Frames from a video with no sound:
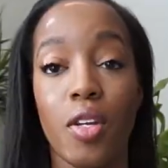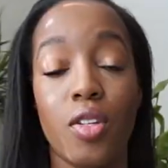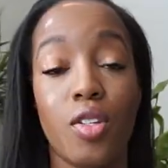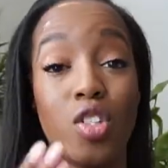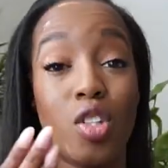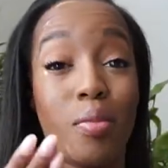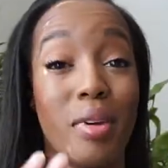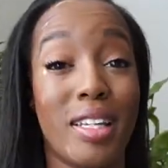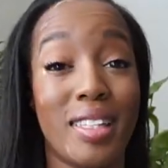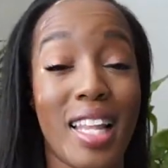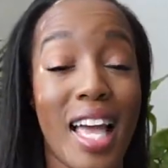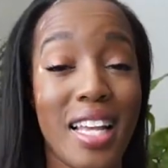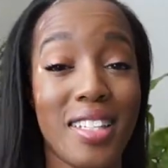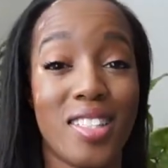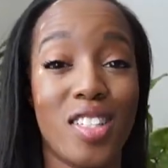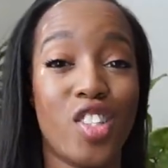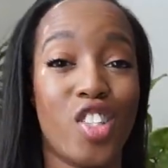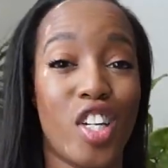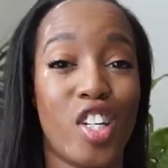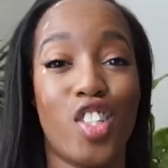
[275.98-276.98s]
So my
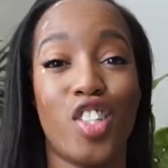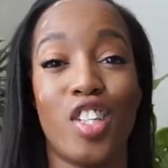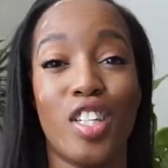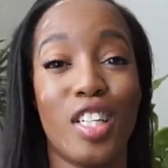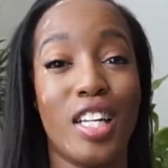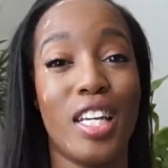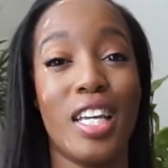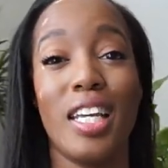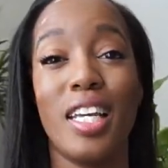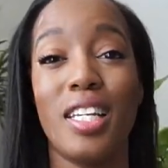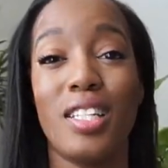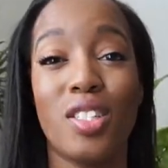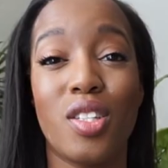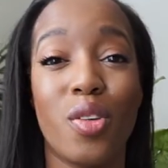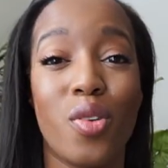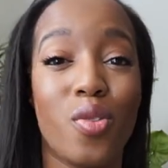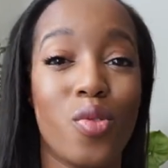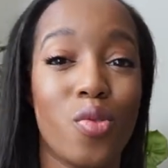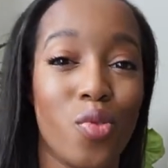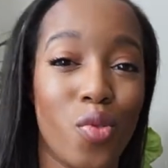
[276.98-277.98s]
last suggestion
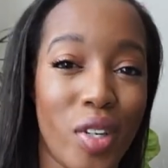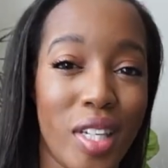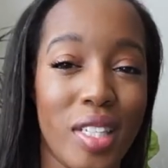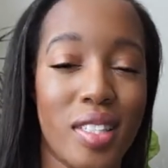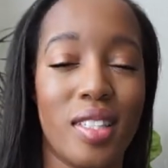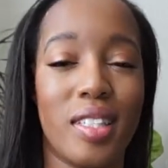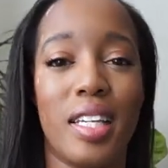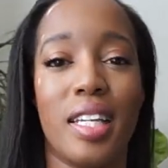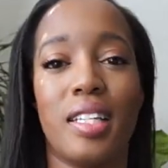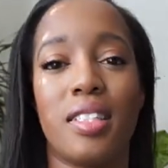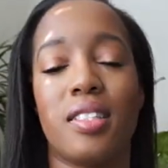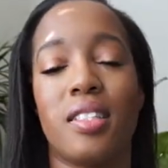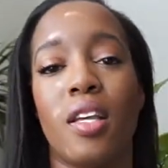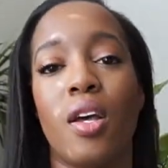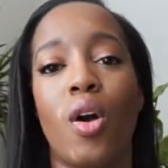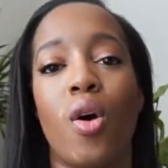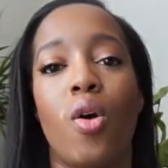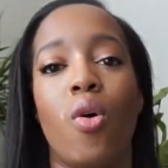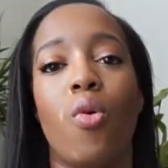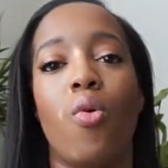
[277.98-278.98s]
is Rieslings.
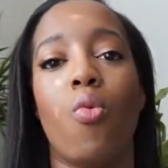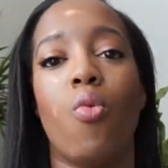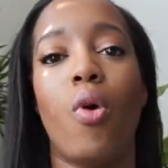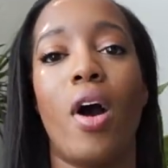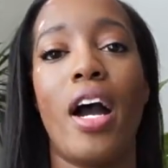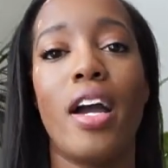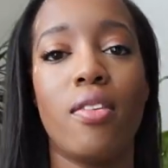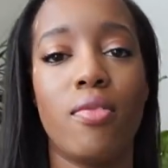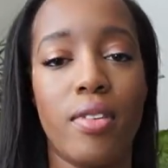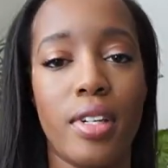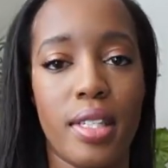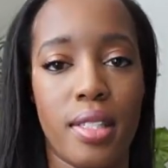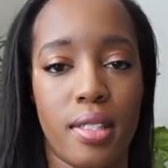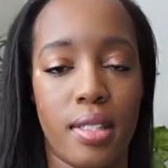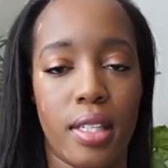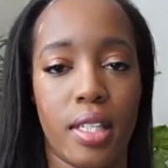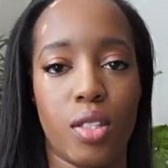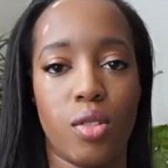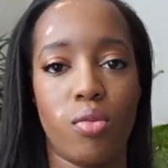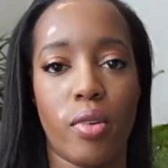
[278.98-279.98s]
Why
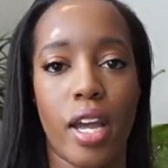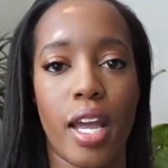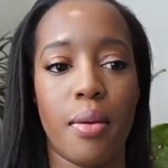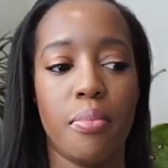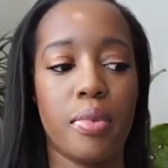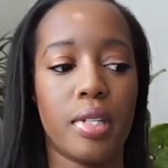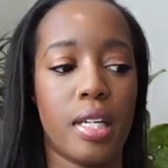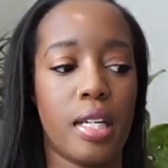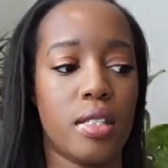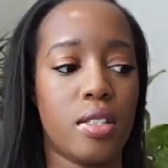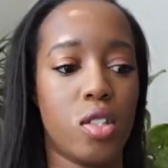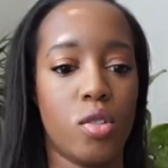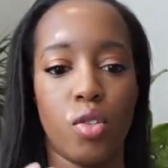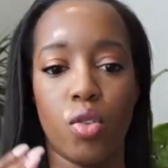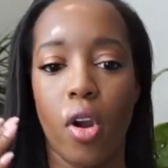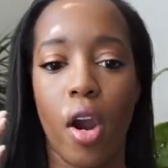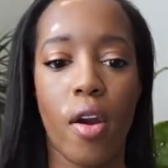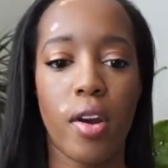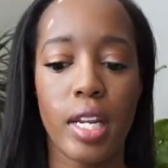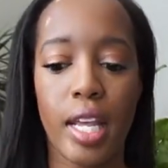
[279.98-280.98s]
Rieslings, right? Because you
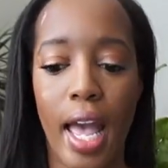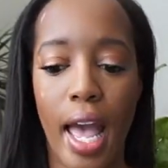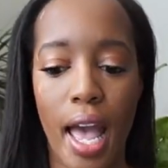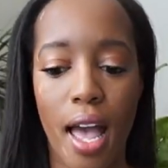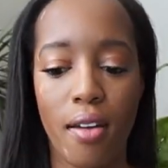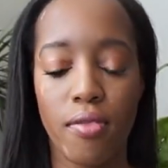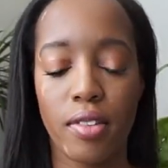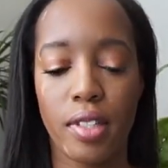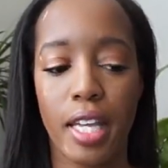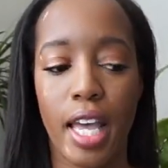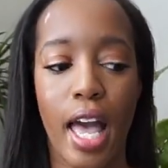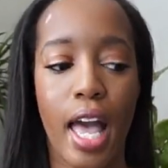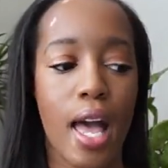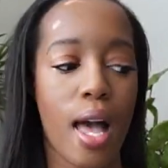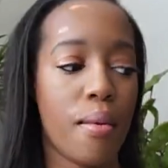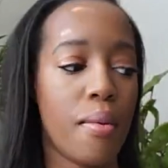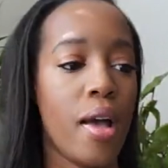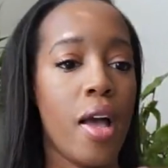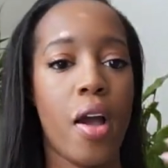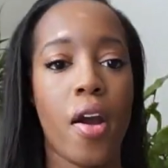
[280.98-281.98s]
already have a
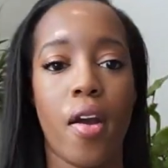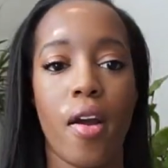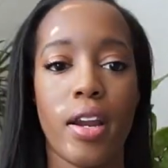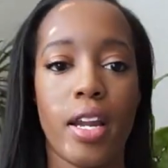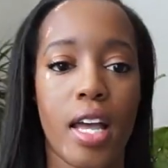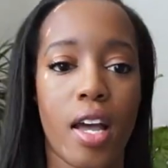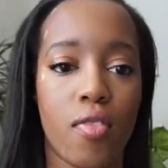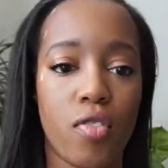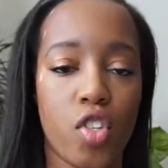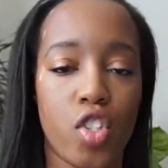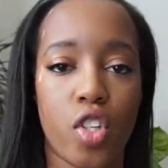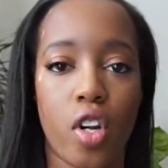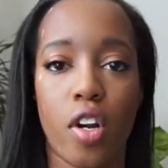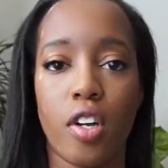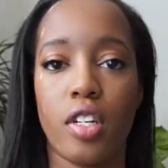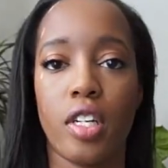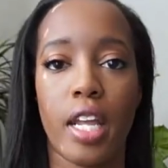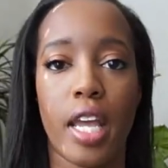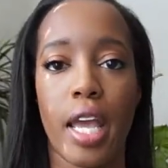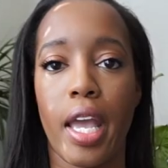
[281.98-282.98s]
cab, I already have a
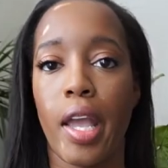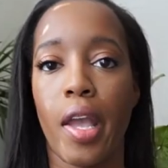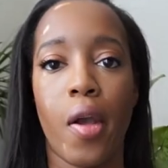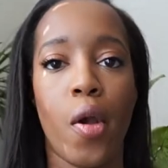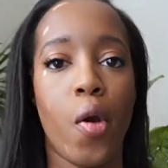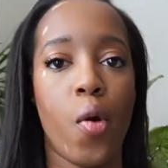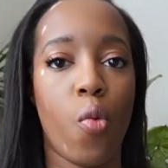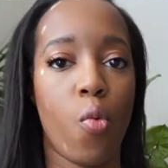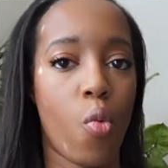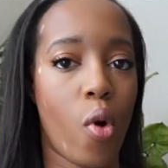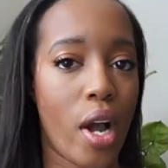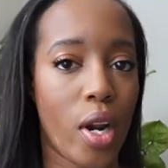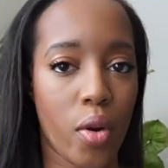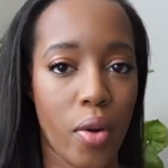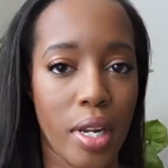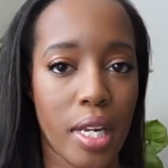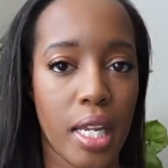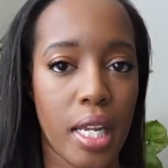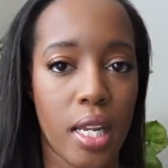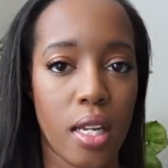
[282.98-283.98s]
Chardonnay. Why do
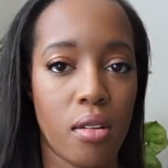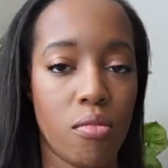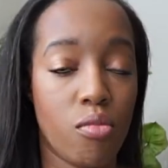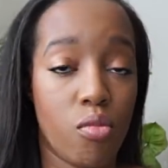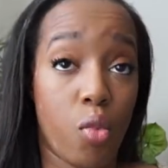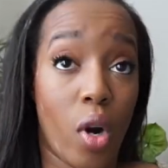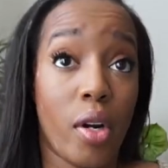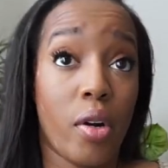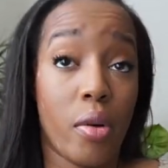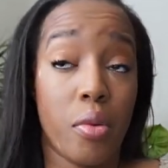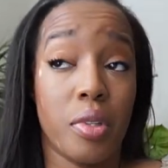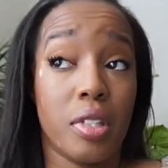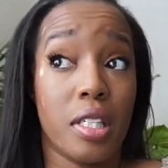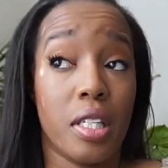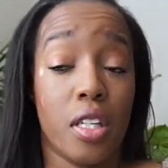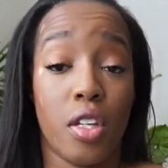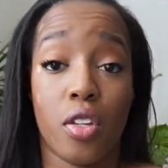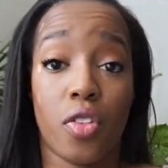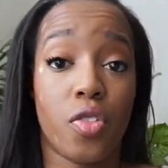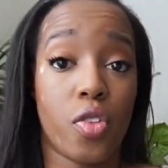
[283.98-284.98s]
I really
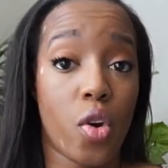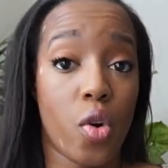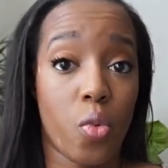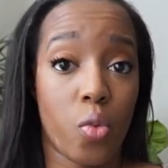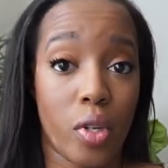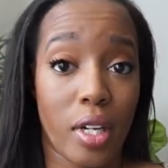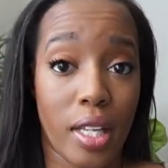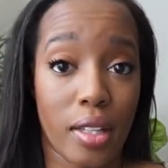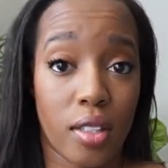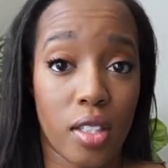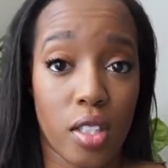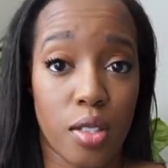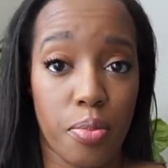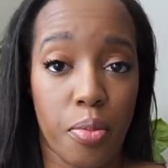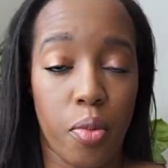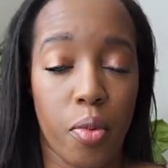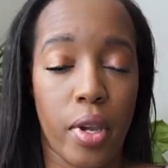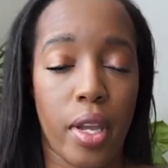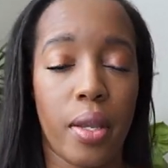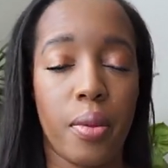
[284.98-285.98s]
need a third one at this
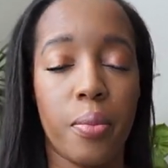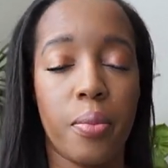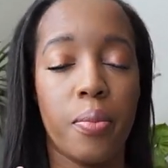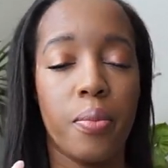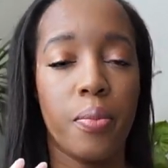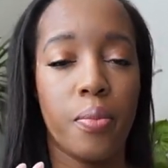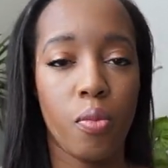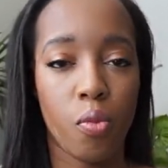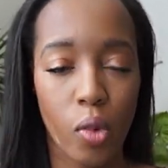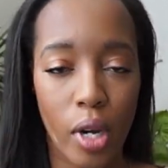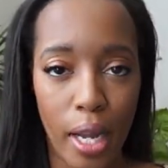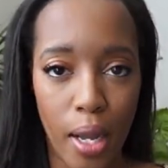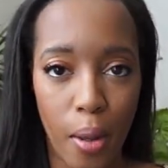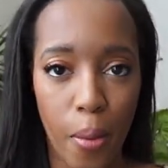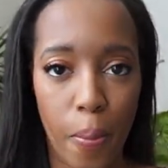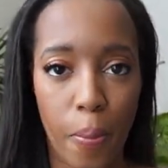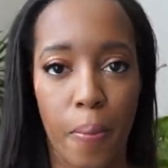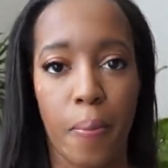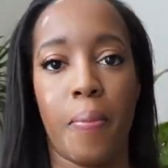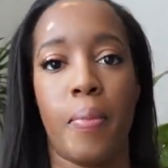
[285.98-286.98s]
point?
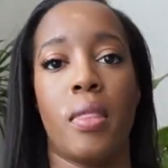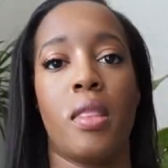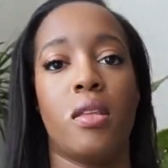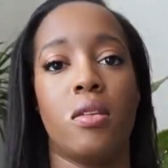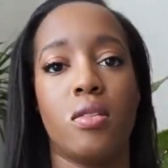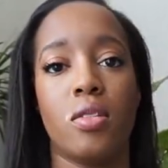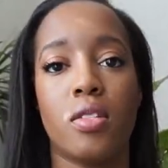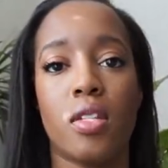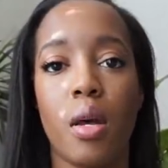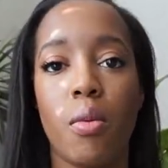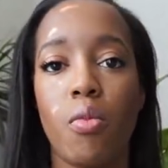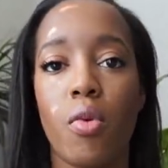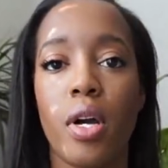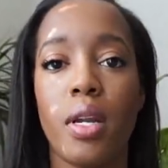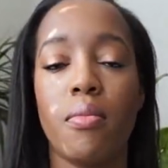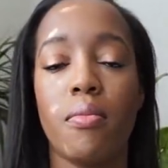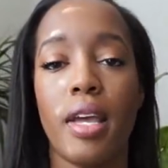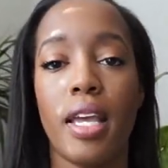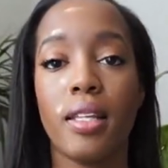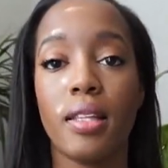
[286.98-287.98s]
Well,
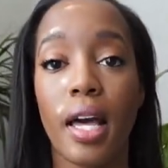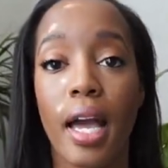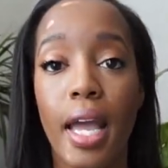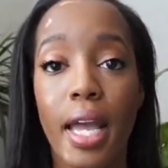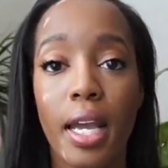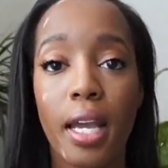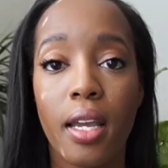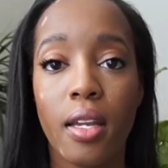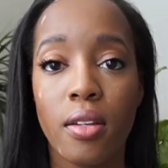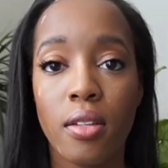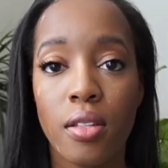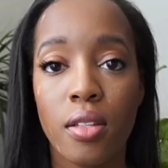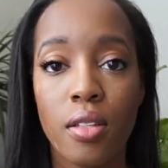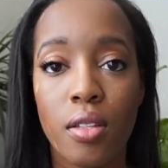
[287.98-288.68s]
someone may like